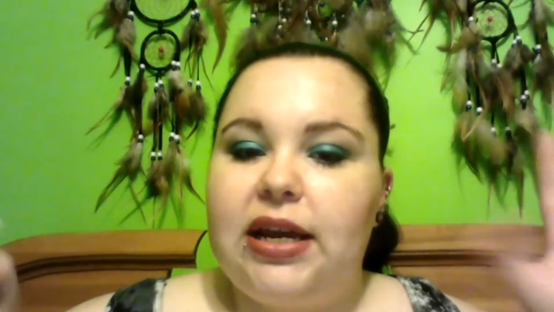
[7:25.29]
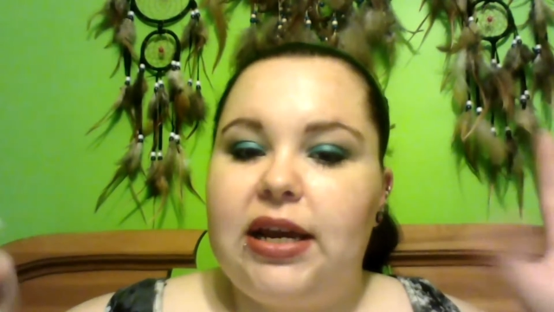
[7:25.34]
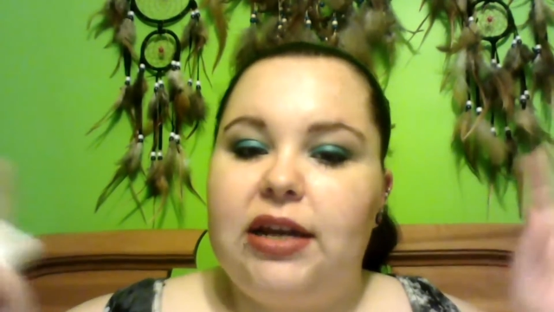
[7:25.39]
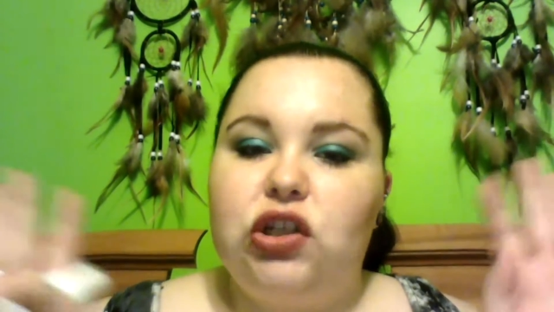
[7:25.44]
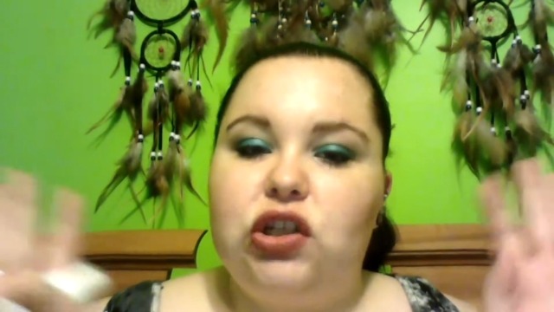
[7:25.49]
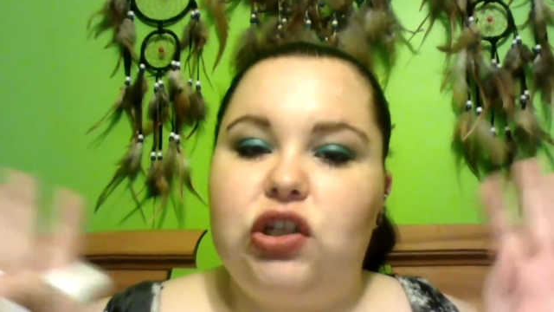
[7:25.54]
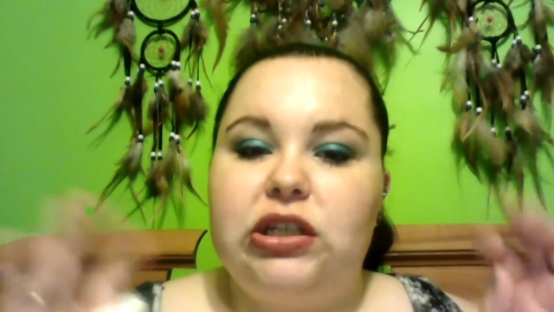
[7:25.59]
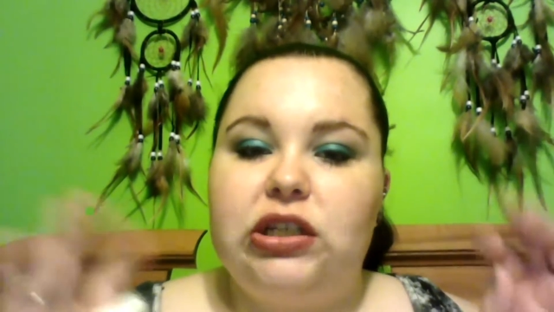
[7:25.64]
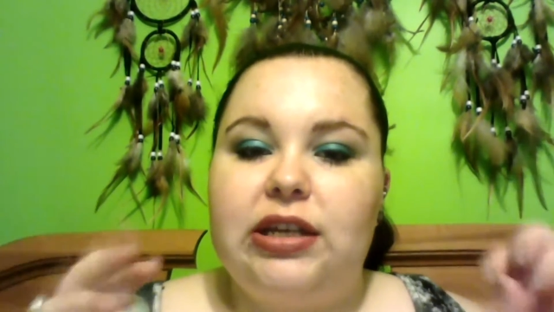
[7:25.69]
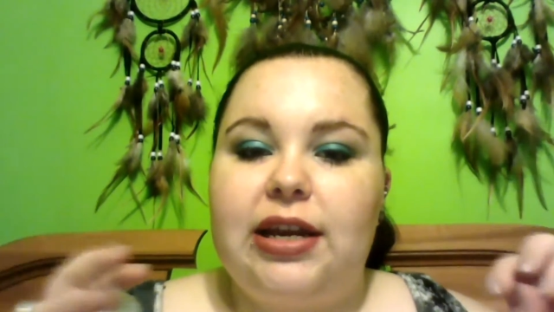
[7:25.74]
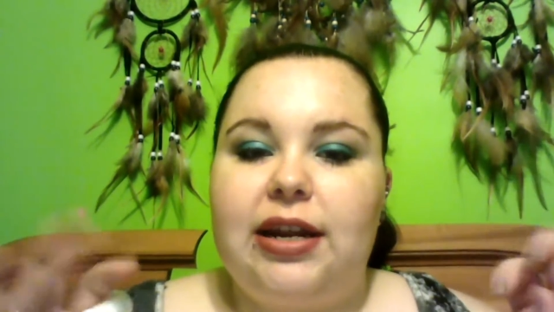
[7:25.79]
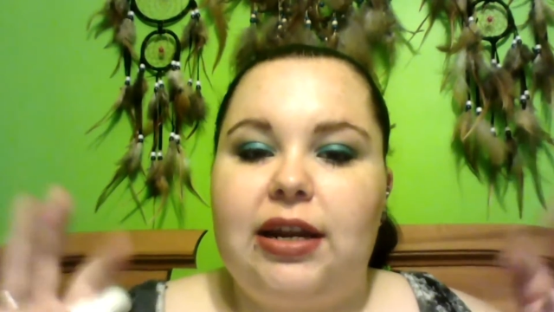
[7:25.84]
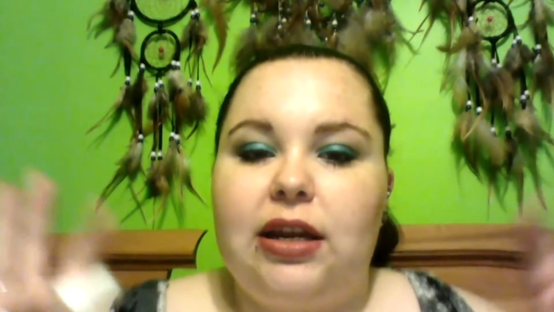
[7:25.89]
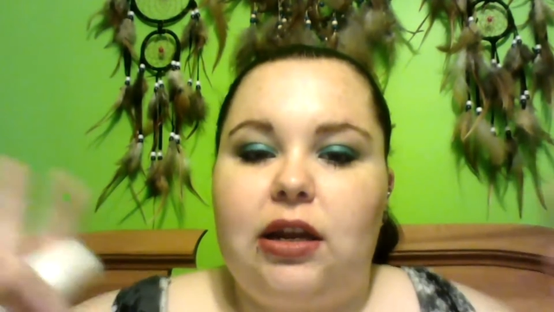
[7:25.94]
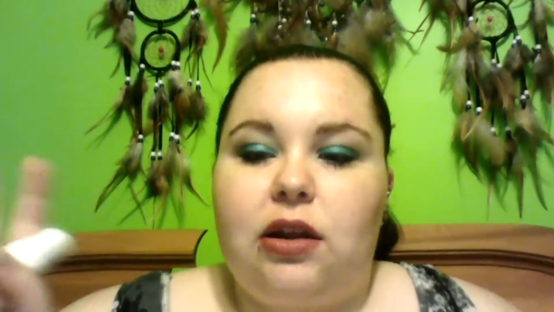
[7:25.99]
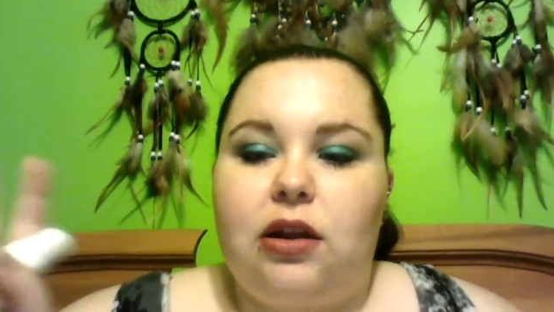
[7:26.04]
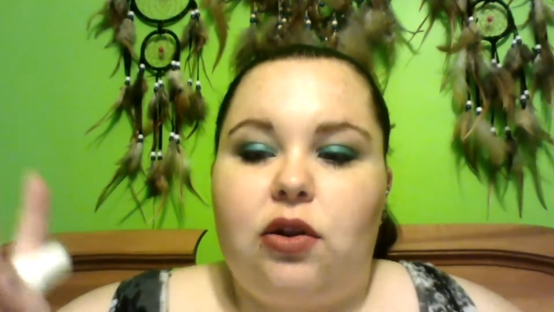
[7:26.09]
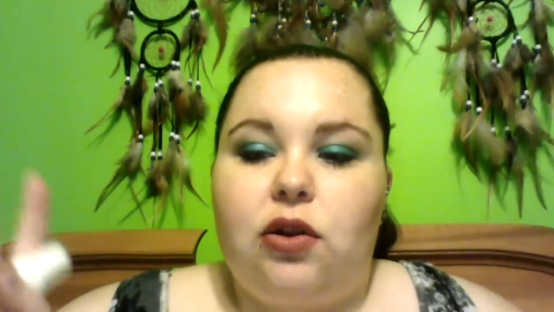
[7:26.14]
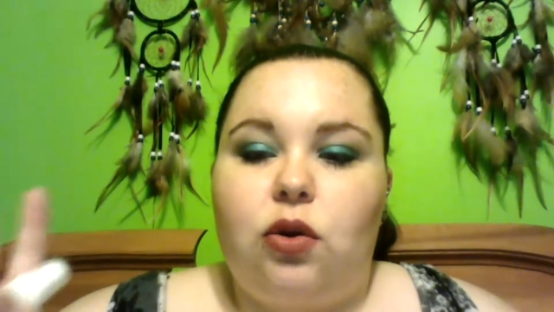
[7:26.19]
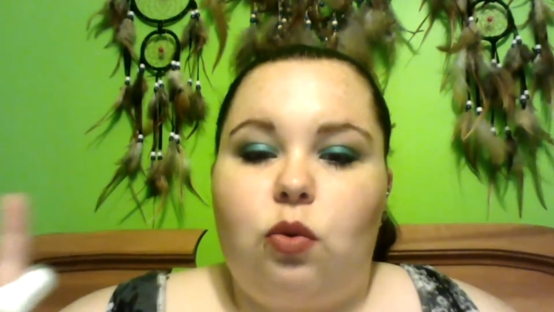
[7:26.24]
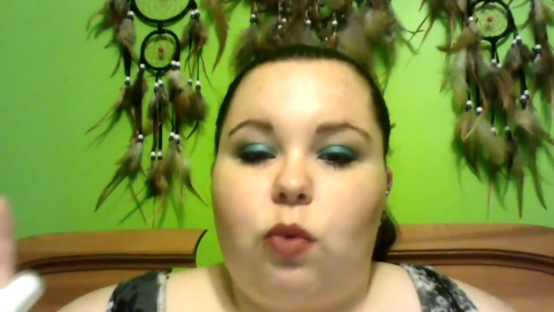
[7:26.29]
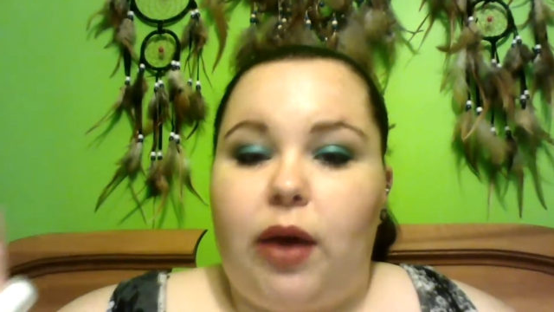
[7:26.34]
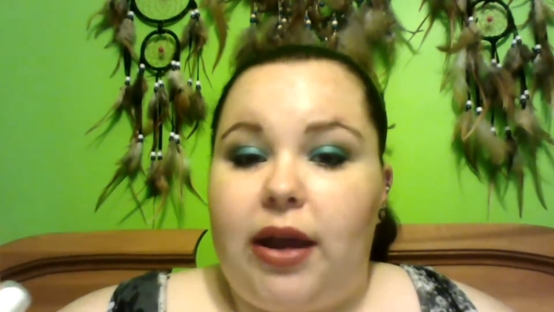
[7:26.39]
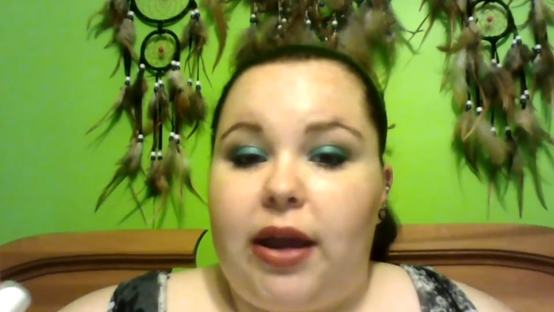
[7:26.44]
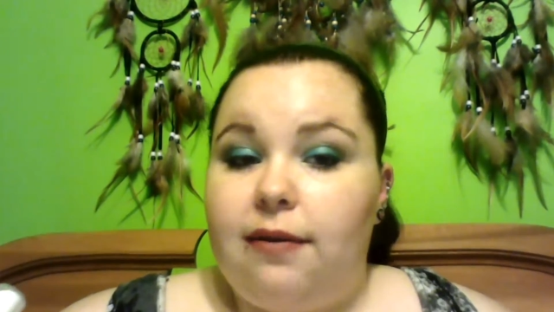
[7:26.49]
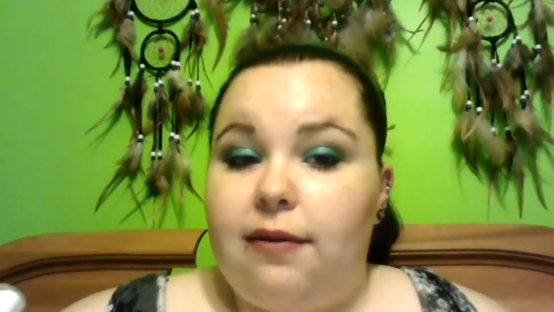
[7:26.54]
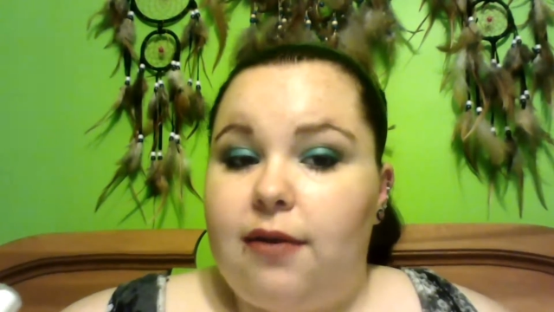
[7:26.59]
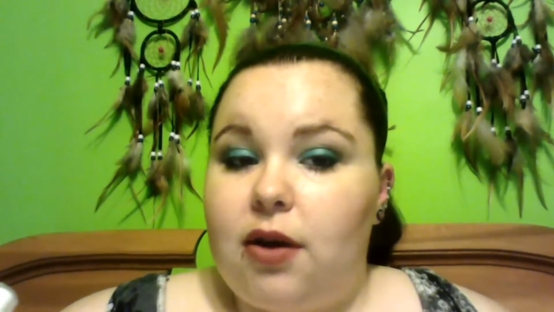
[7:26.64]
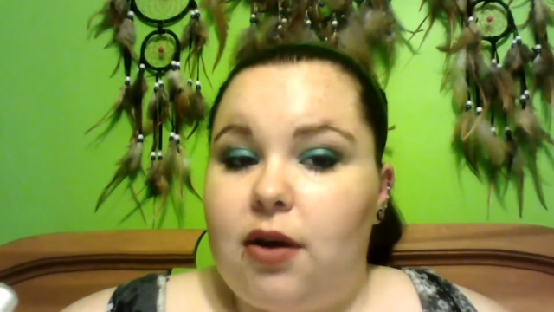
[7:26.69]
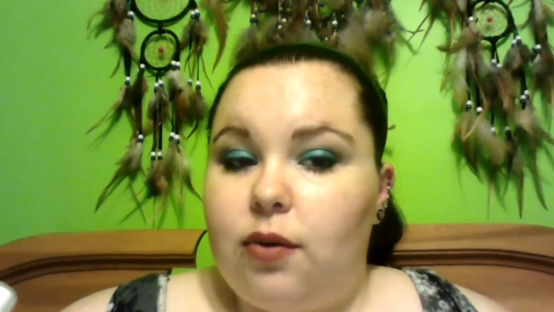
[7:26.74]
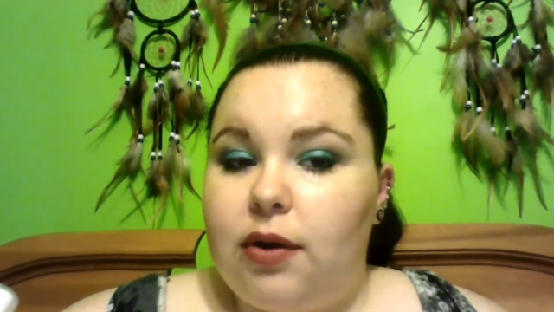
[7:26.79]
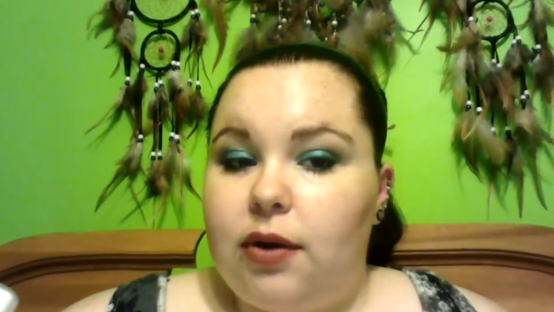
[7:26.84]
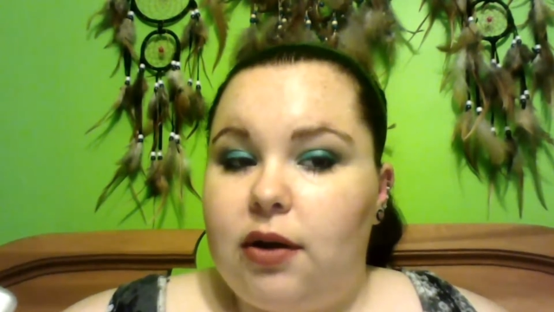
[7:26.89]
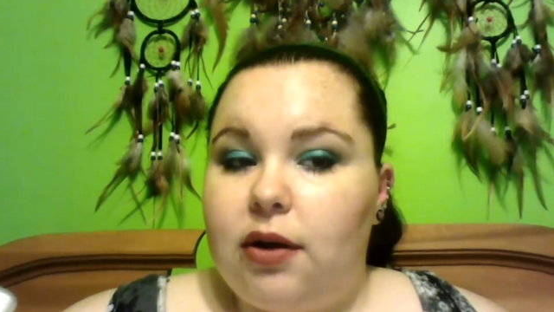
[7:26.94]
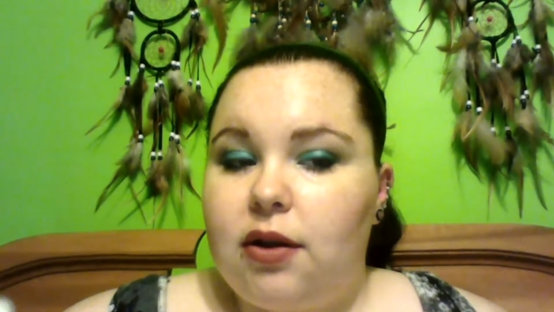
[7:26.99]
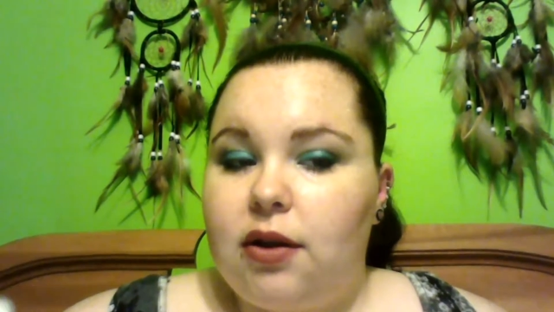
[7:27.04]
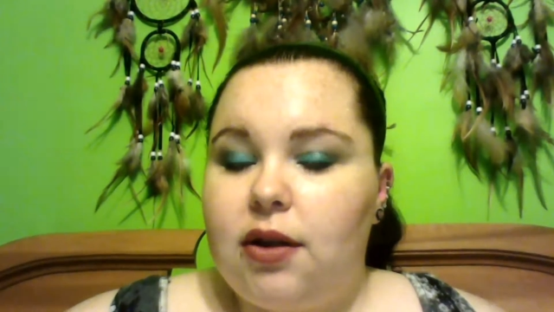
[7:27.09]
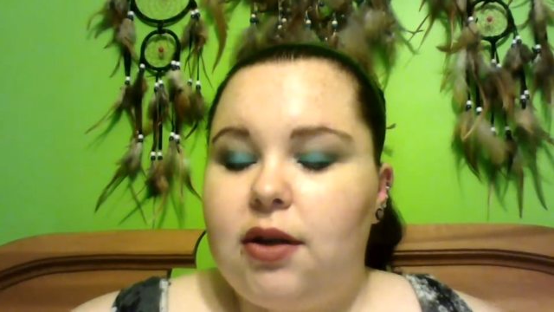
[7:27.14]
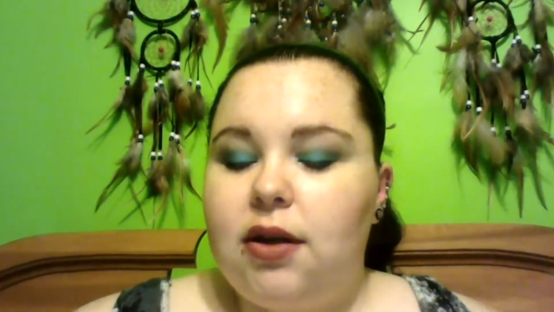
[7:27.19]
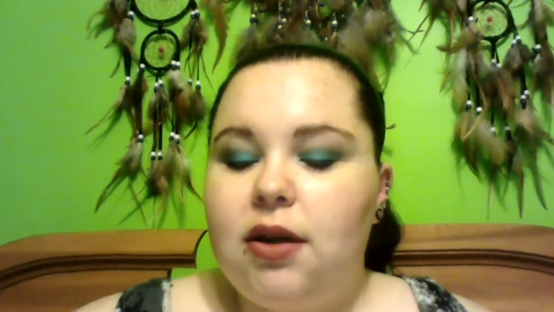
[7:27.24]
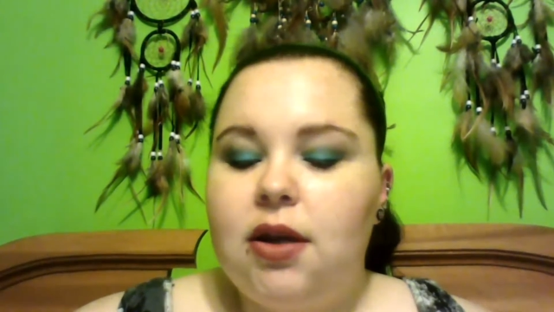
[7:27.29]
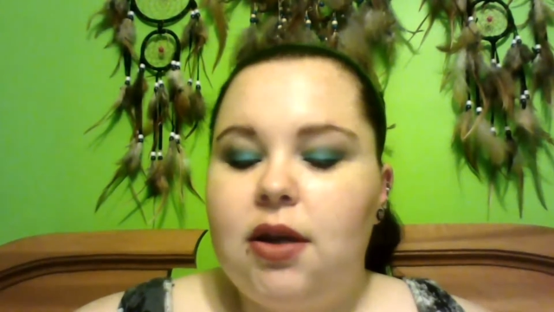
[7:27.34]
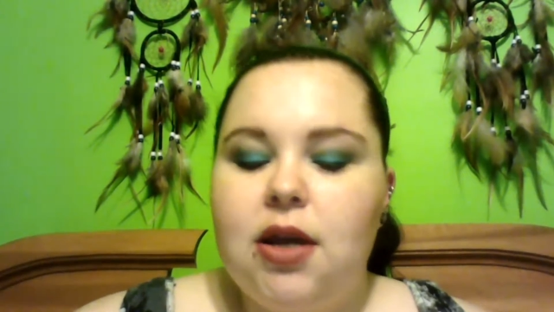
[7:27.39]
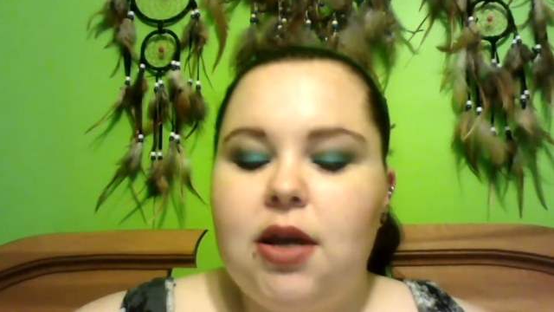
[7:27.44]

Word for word: and just kind of get a little wave going on.